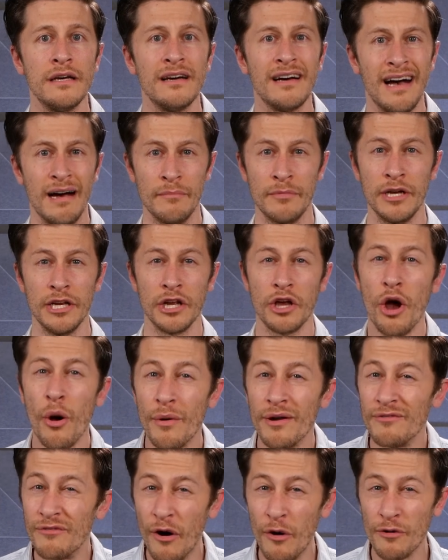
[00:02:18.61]
I'm going to go
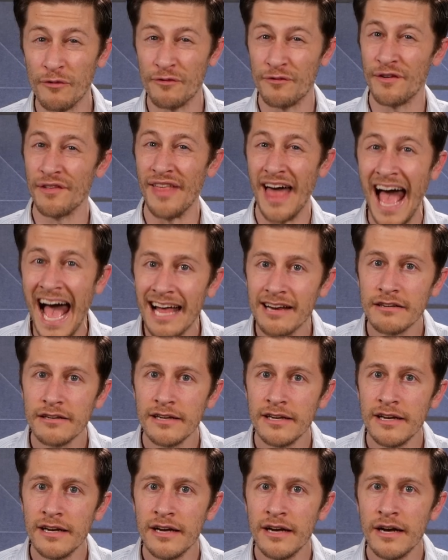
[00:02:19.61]
and vote for that
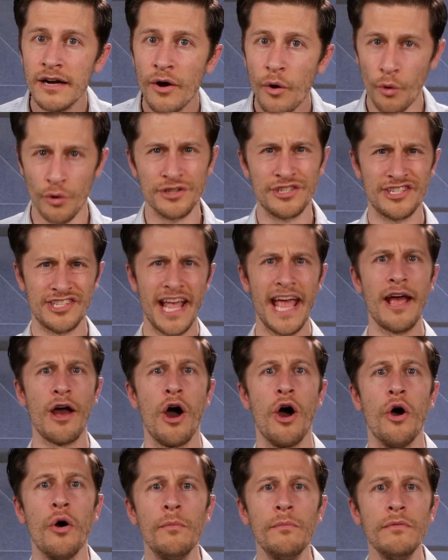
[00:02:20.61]
or stay
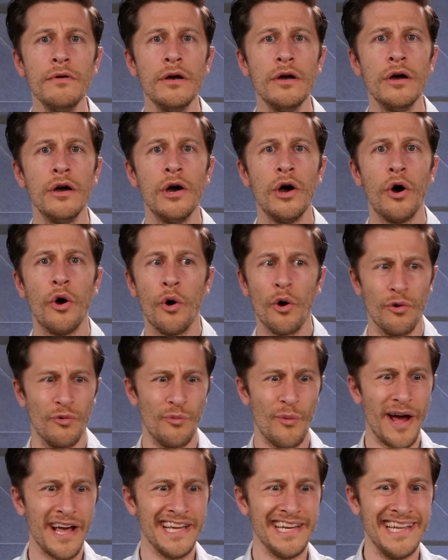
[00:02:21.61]
home or
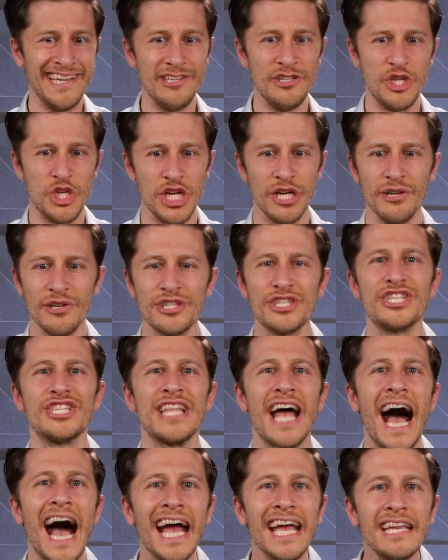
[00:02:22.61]
write in Jill
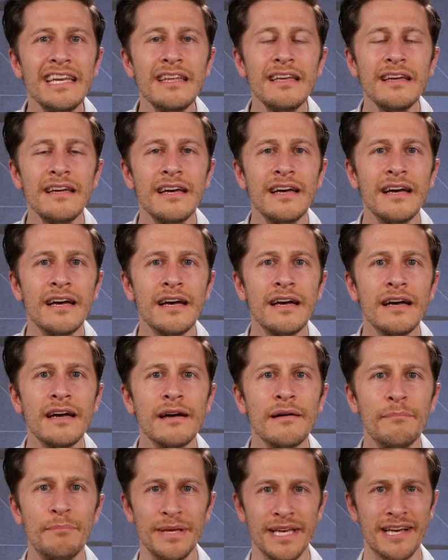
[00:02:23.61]
Stein
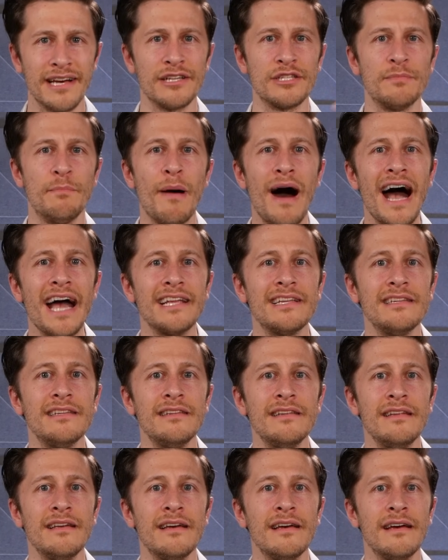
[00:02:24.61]
because Biden
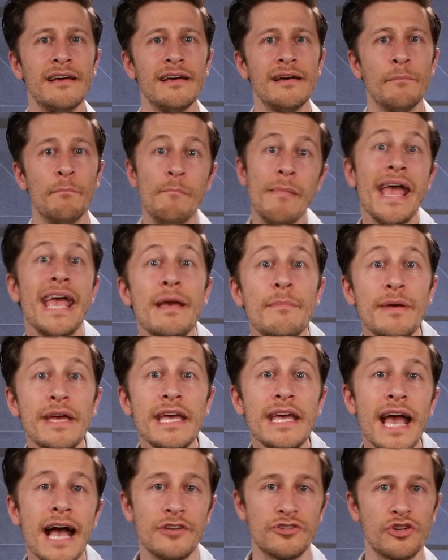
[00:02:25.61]
maybe
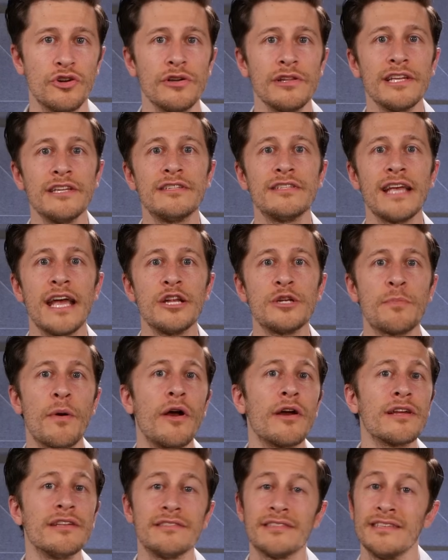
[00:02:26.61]
has early stage
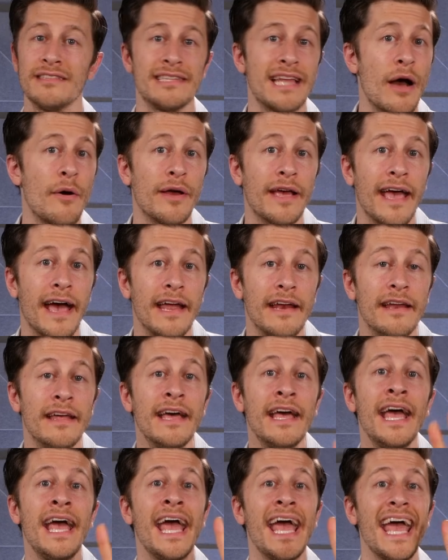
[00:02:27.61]
Parkinson's. Now, again,
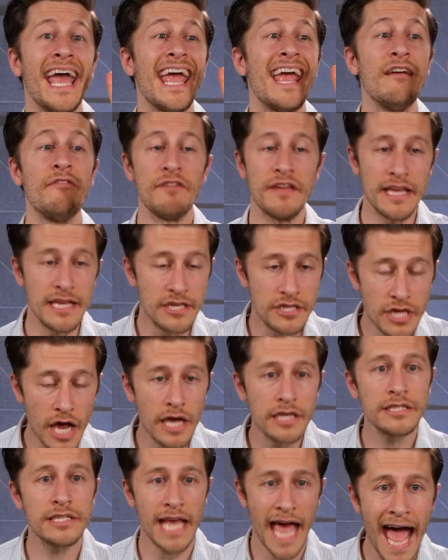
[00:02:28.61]
if he
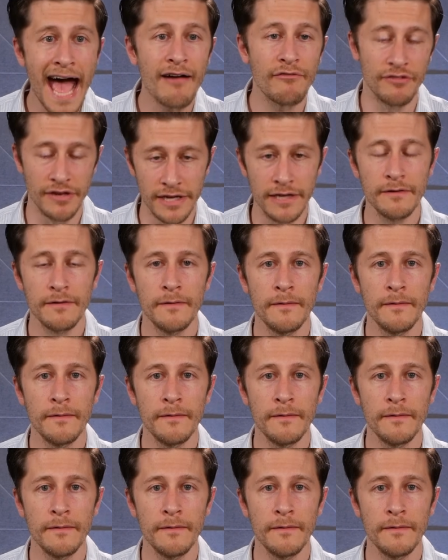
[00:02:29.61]
does have it,